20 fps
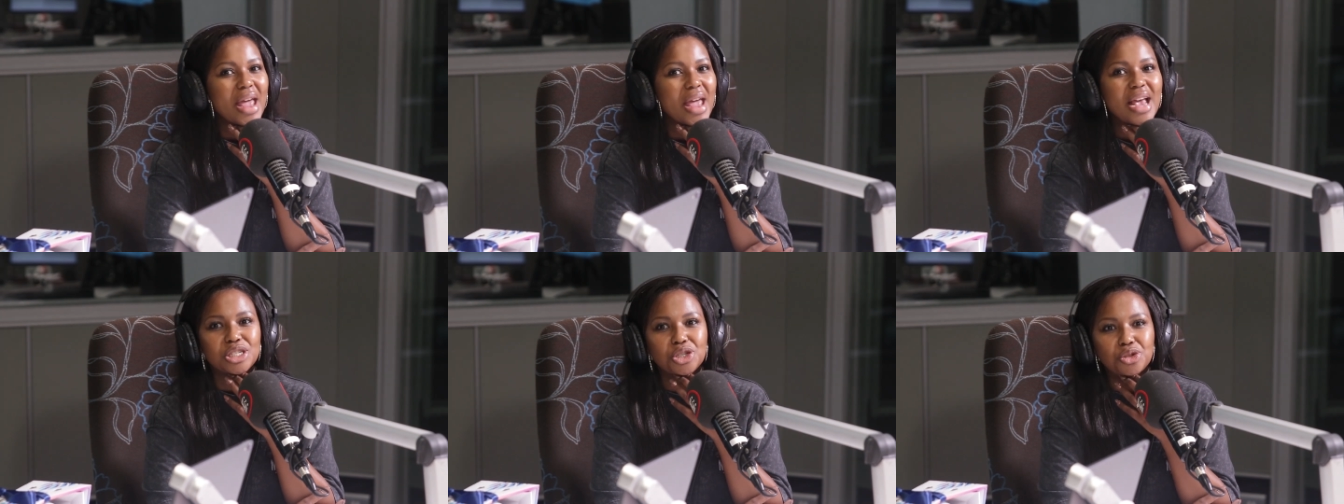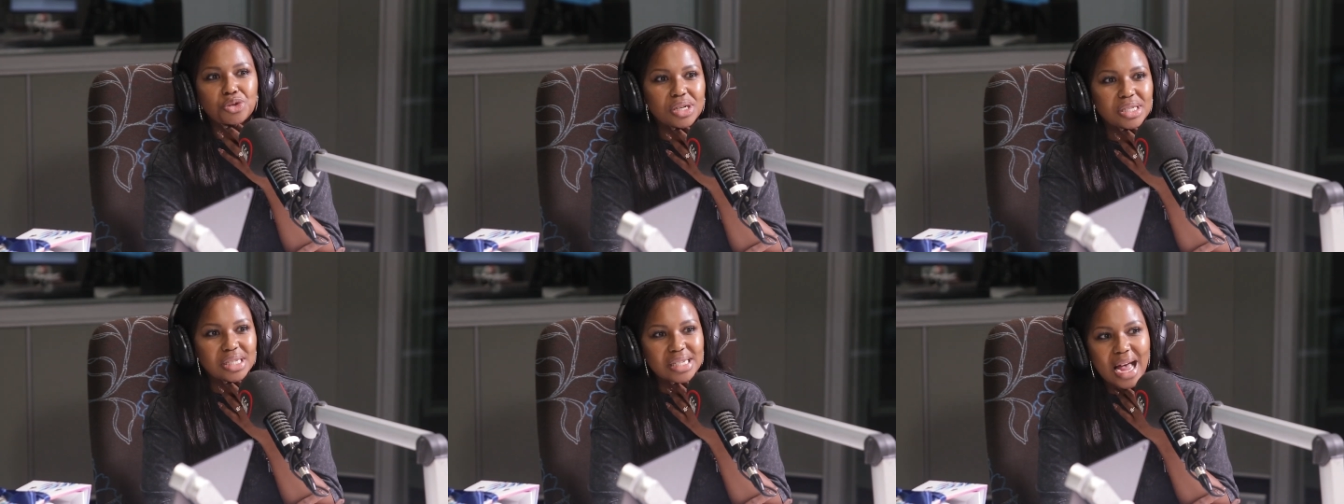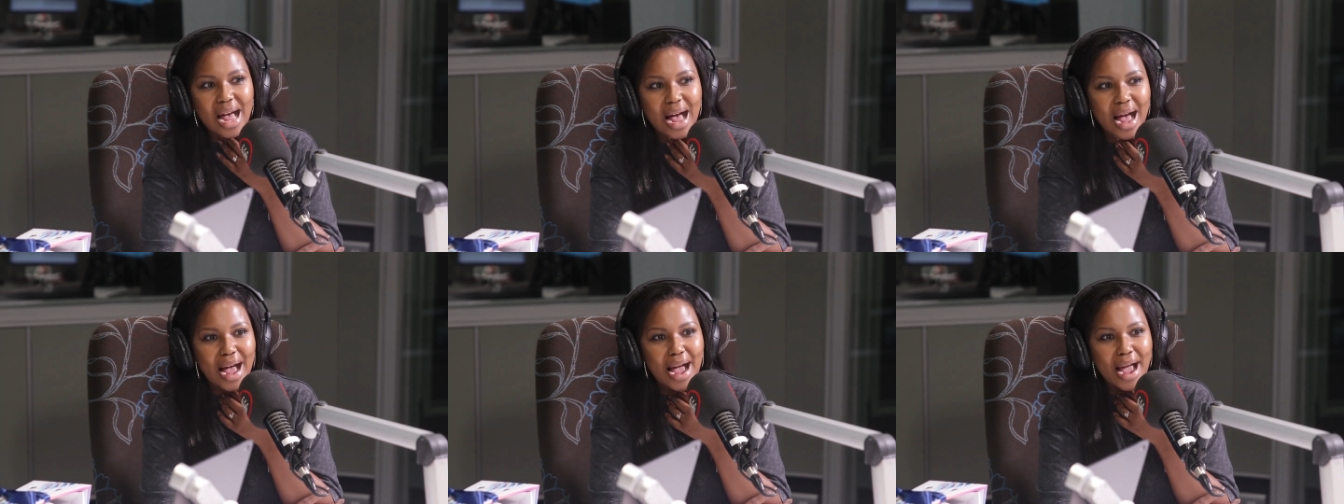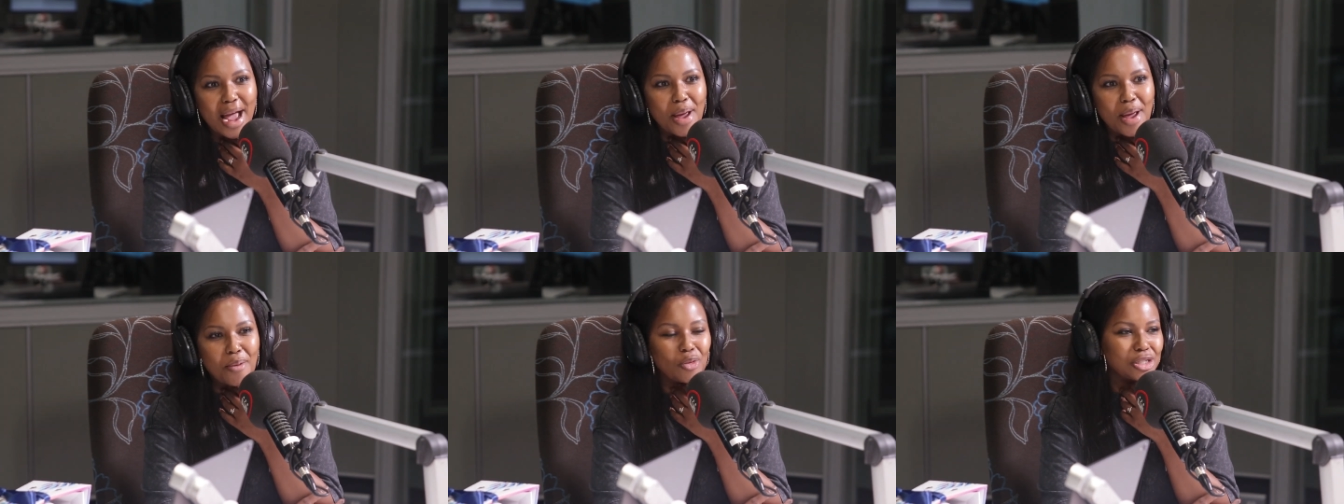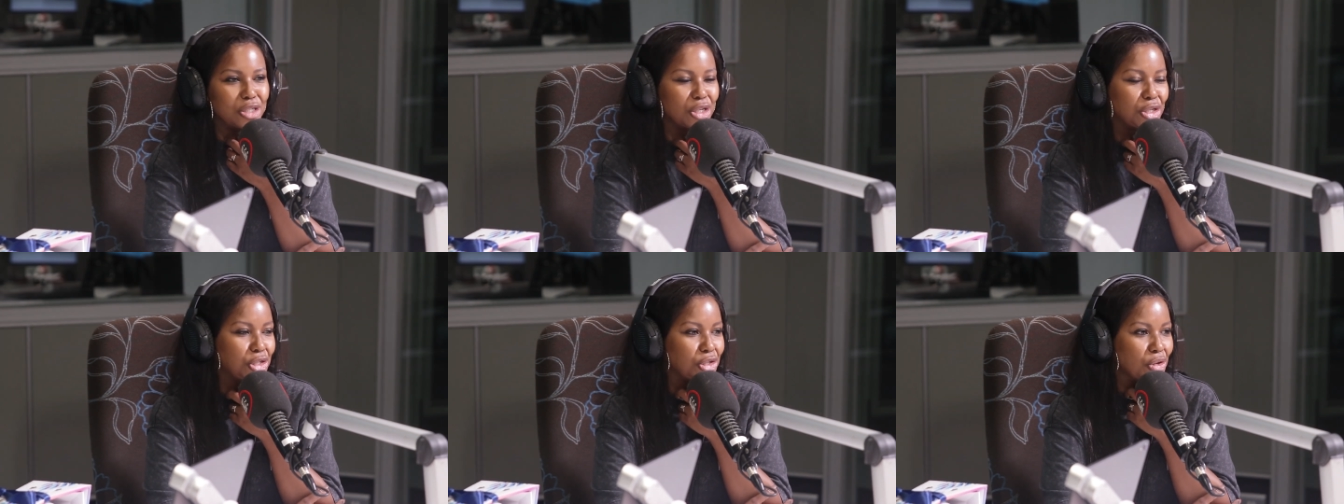Extra Time
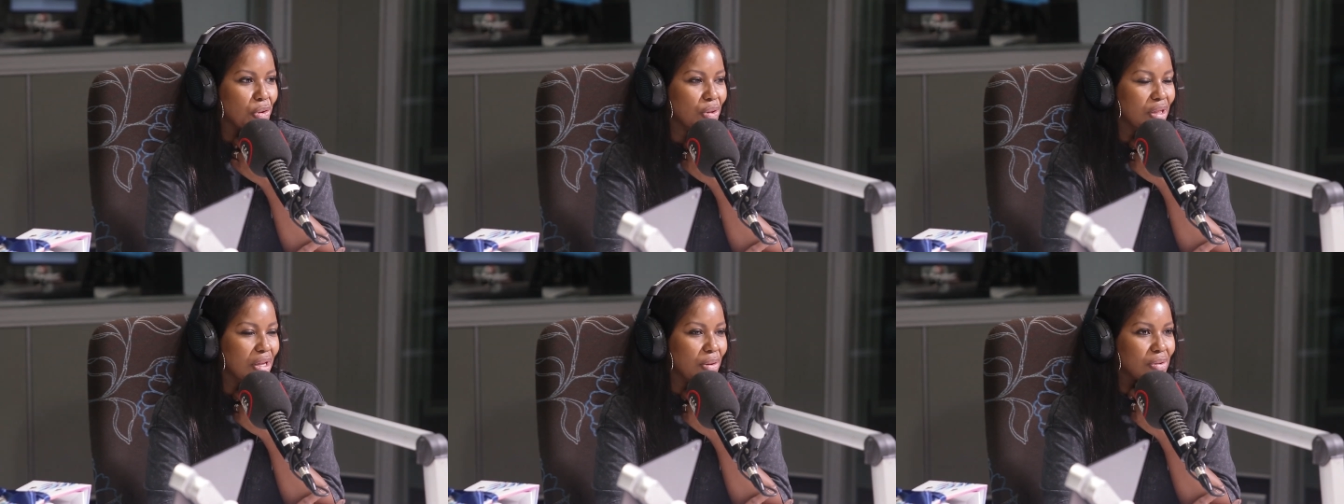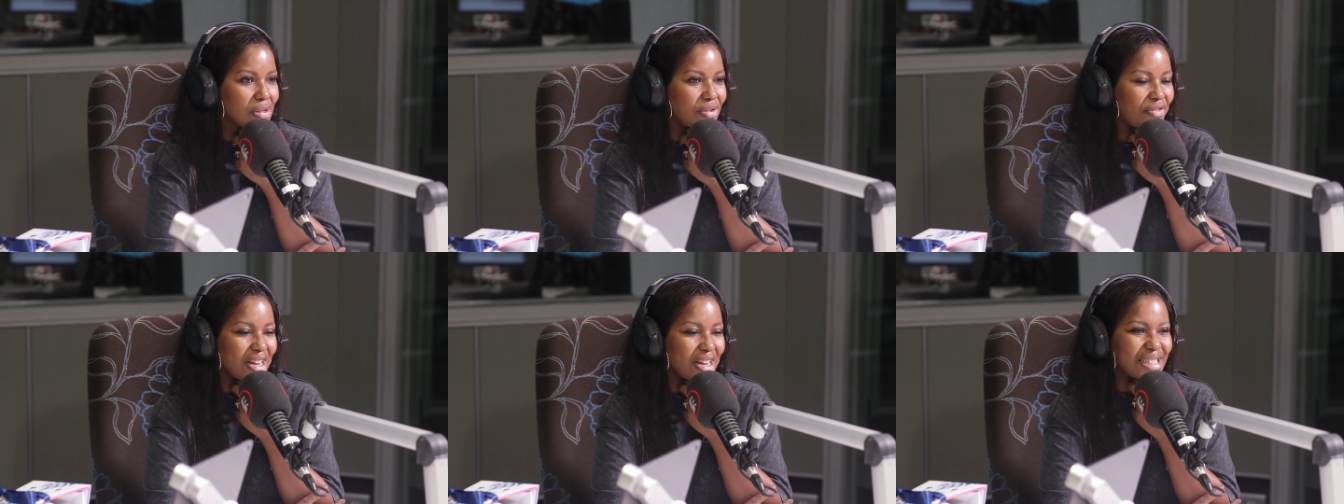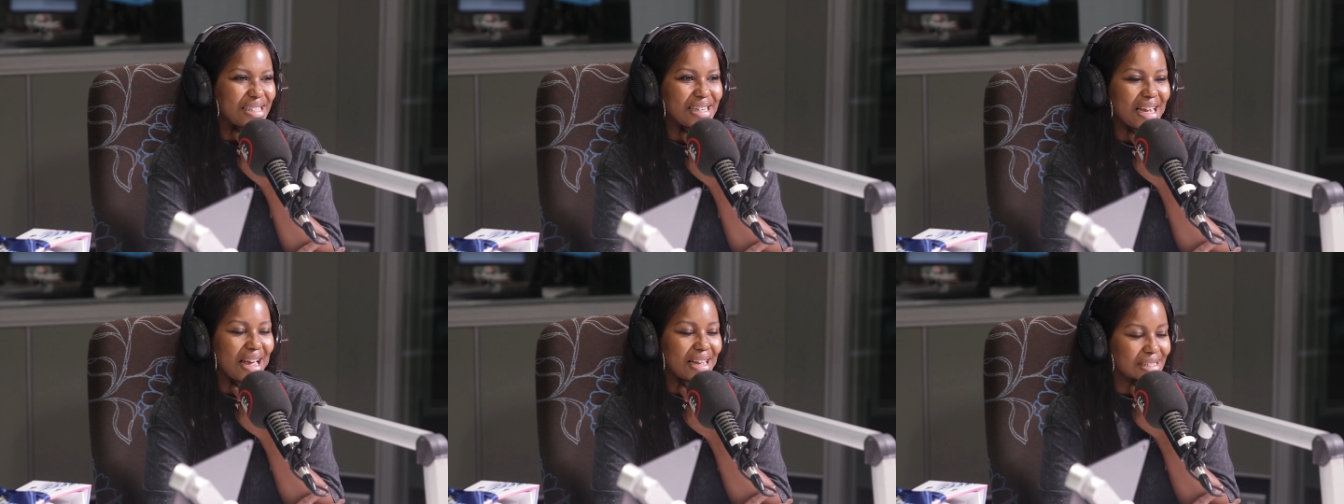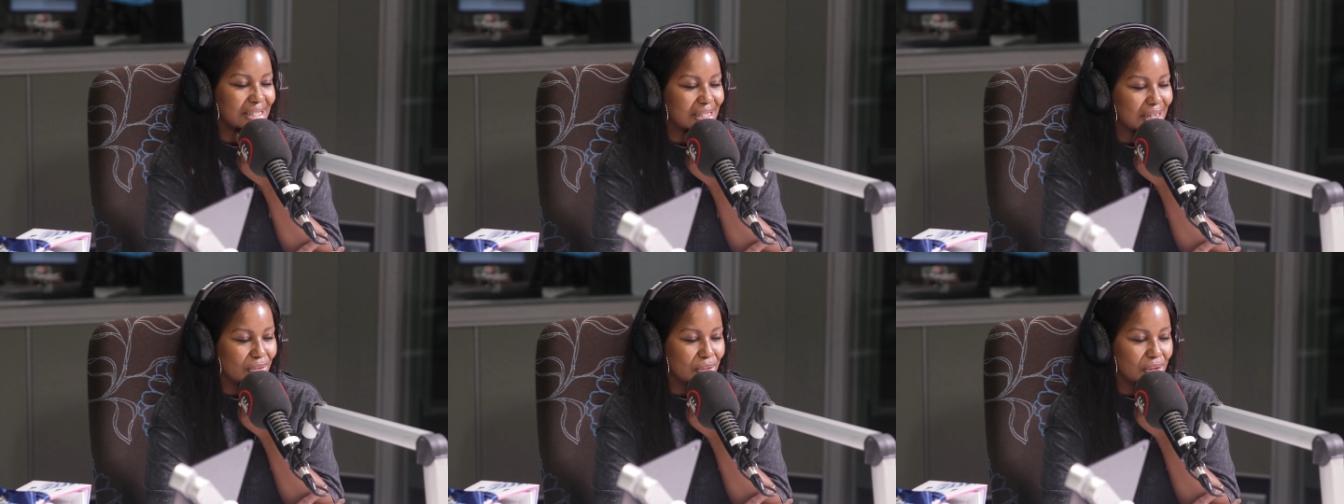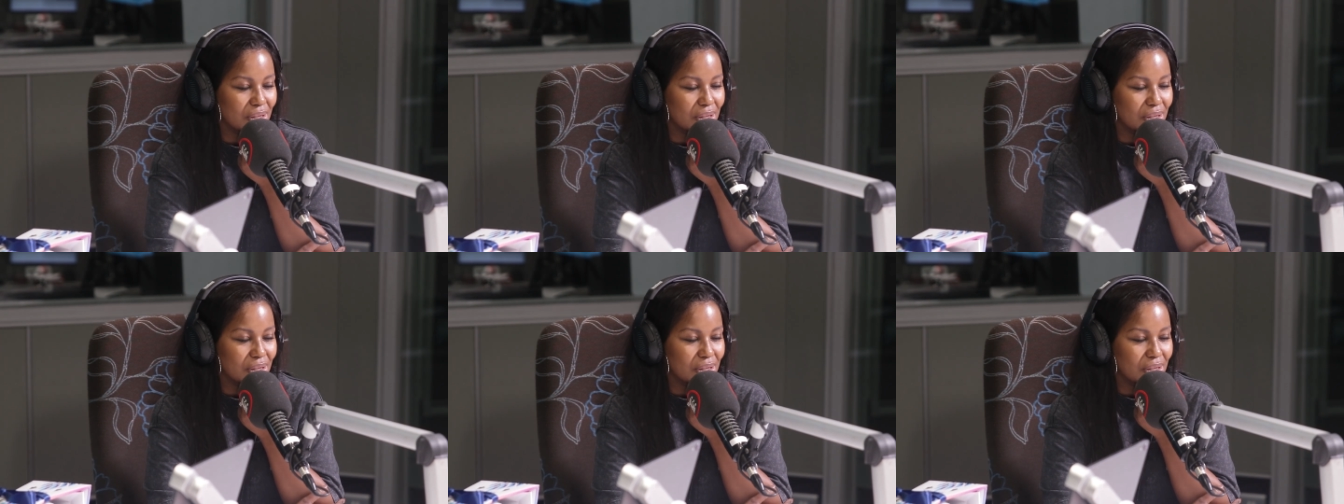was a show that was fantastic.